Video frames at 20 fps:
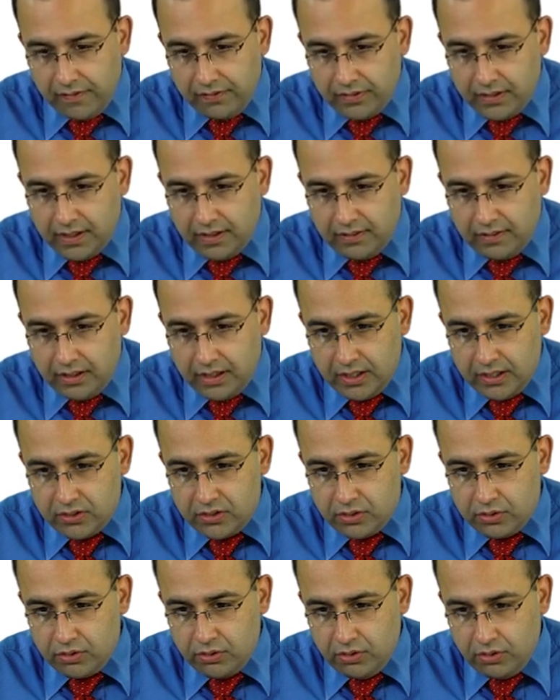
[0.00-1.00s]
This
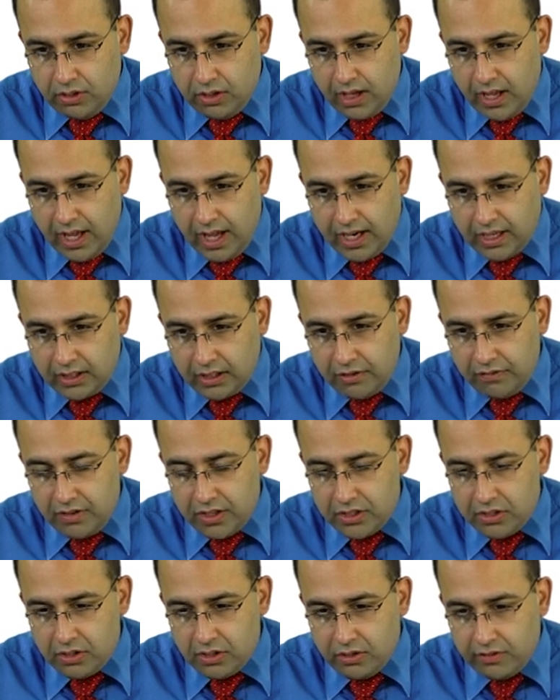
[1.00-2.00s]
leads to
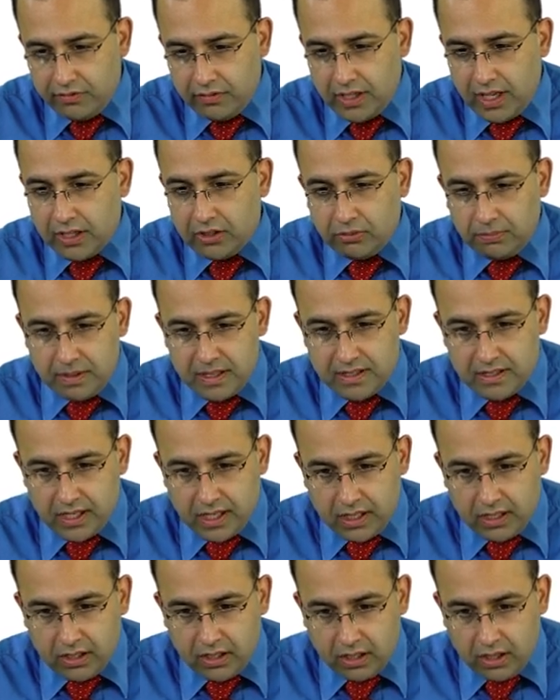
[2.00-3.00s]
activation of caspase
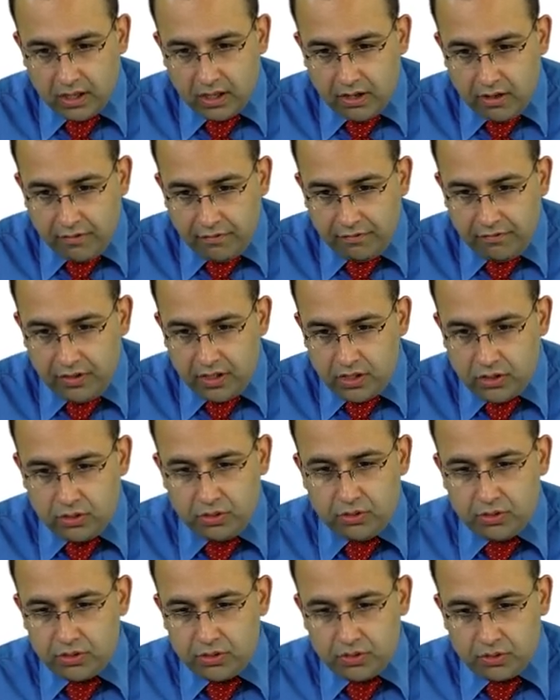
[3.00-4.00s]
8, which
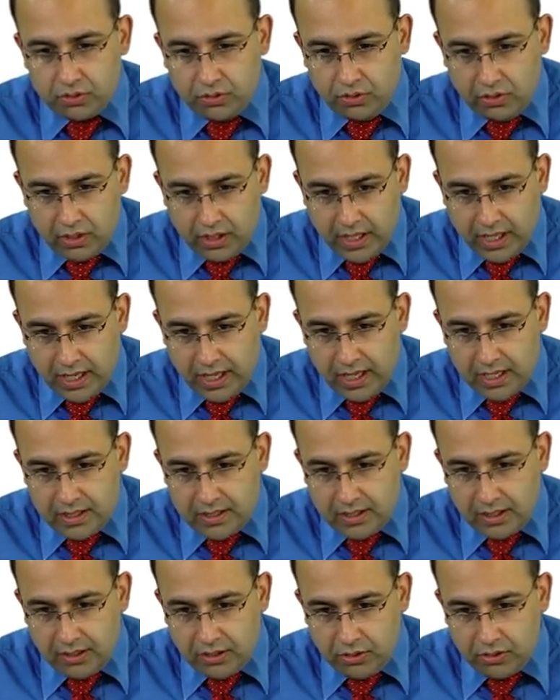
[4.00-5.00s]
goes to
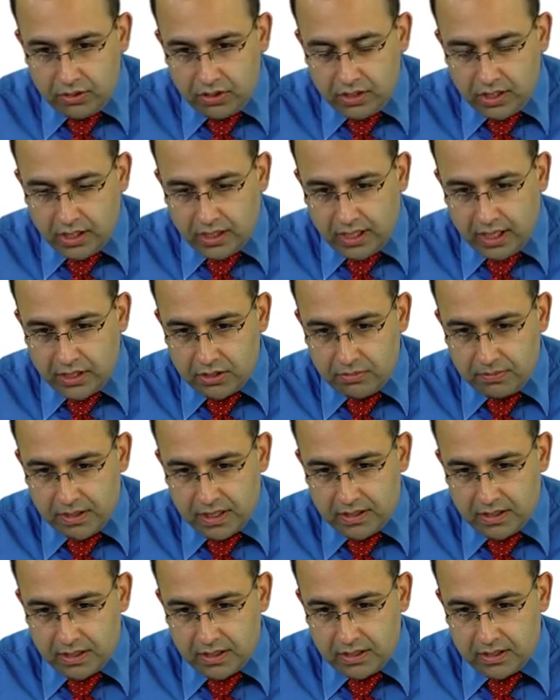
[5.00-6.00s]
executioner
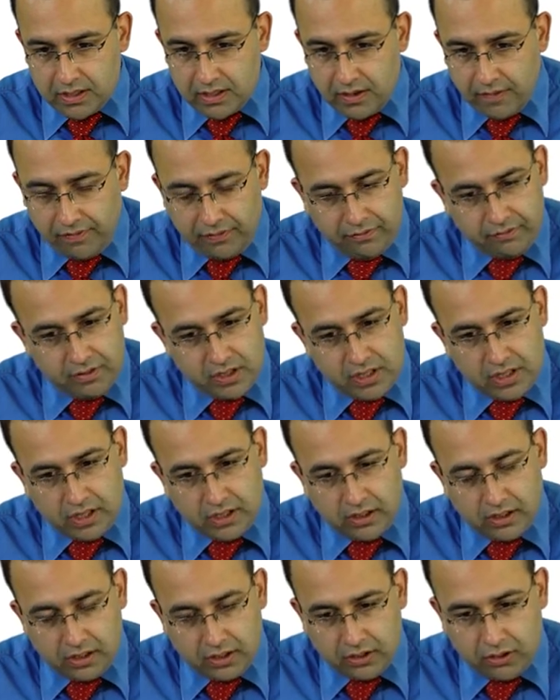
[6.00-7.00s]
caspases, which
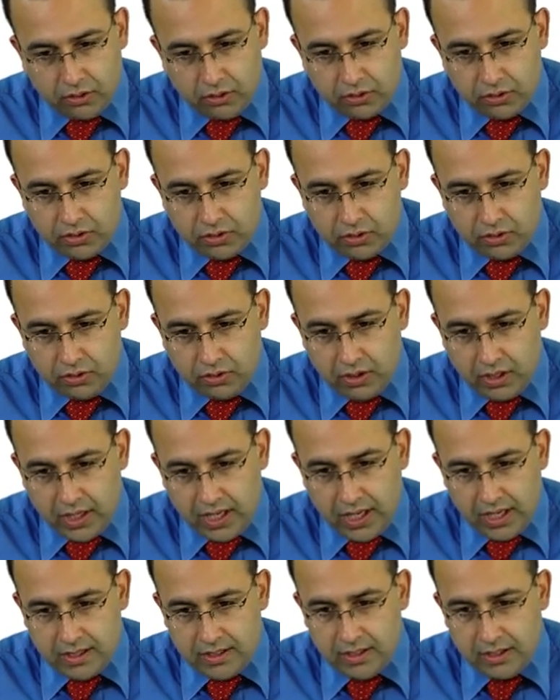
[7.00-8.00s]
in turn goes to
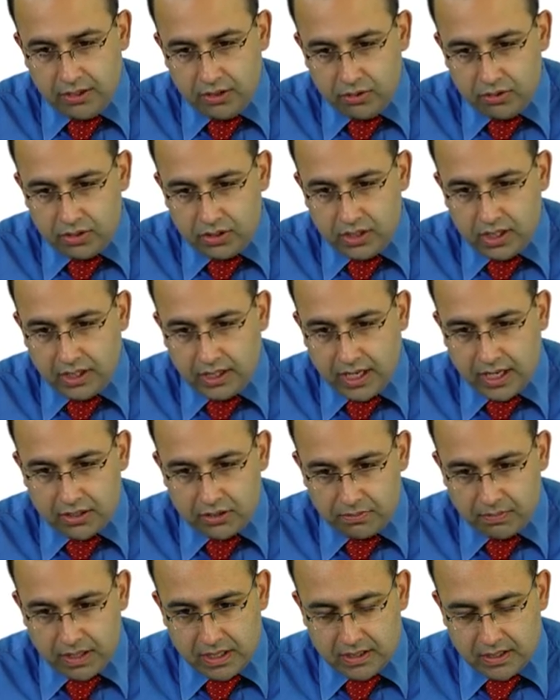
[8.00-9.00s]
executioner
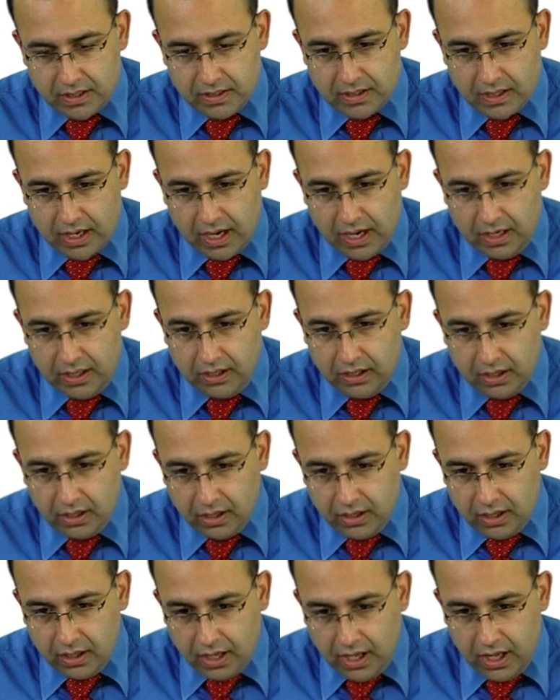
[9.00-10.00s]
caspases and
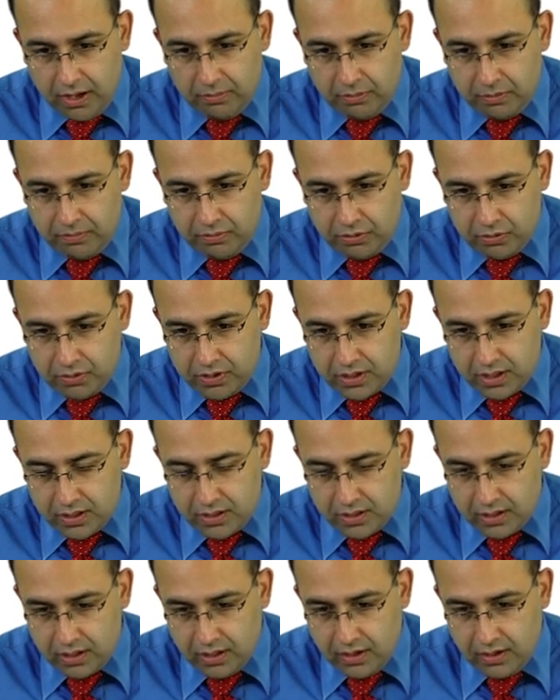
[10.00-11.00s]

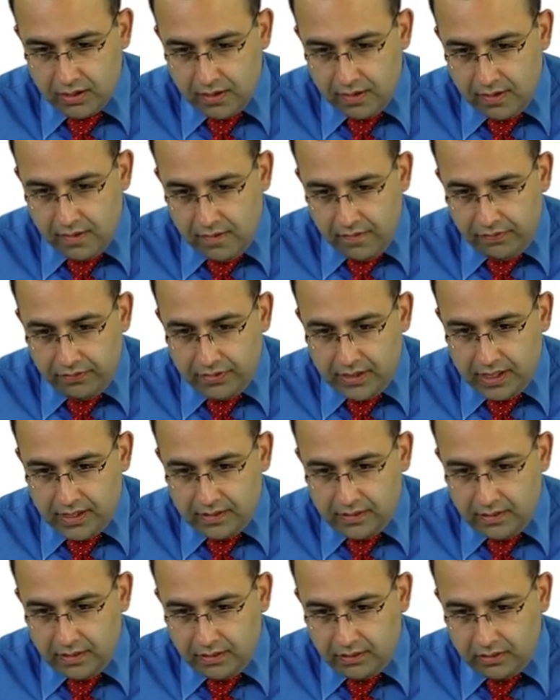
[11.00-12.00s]
apoptosis.
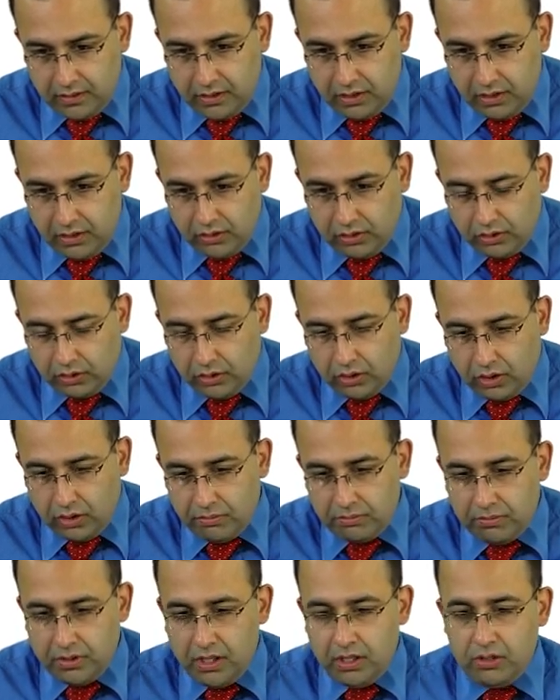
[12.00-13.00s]
This is the
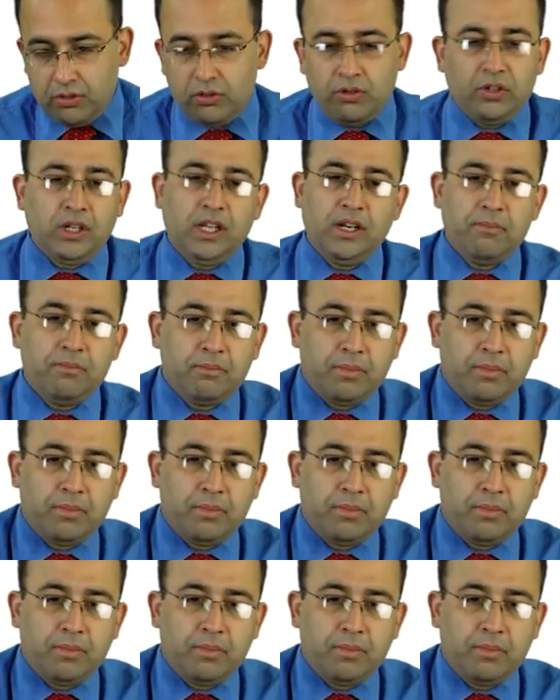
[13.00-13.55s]
normal routine